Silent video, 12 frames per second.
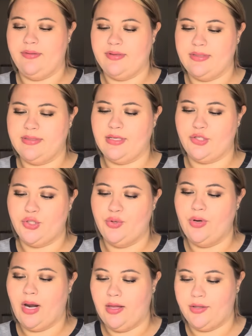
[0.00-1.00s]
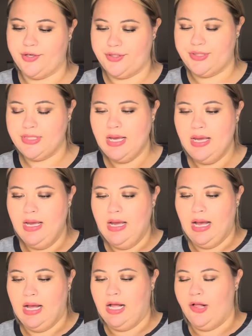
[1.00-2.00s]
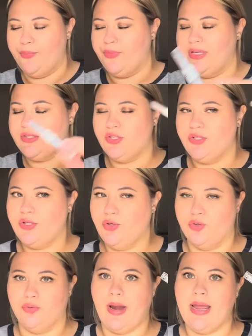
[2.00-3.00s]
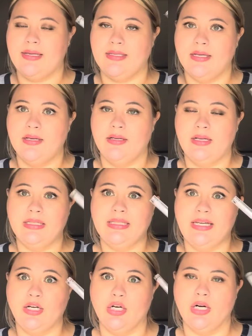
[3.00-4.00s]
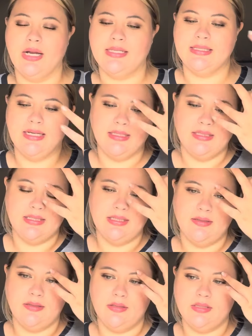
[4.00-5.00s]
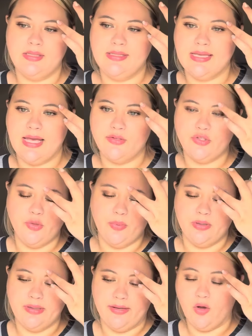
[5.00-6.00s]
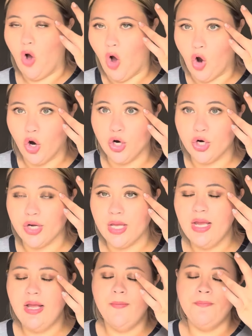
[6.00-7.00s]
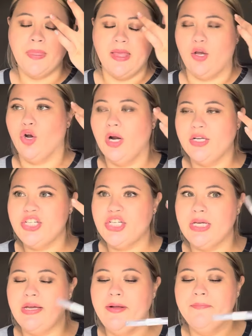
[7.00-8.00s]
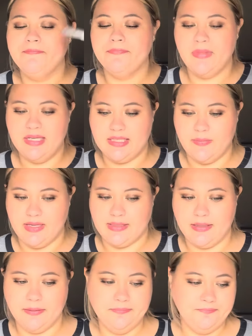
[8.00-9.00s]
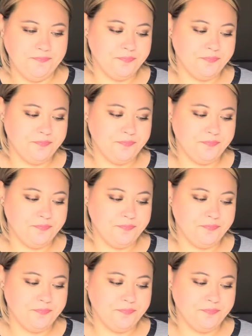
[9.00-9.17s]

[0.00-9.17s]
This is like $2. Um, it's just a great clear, it's not, doesn't set super like hard and crunchy. It's amazing.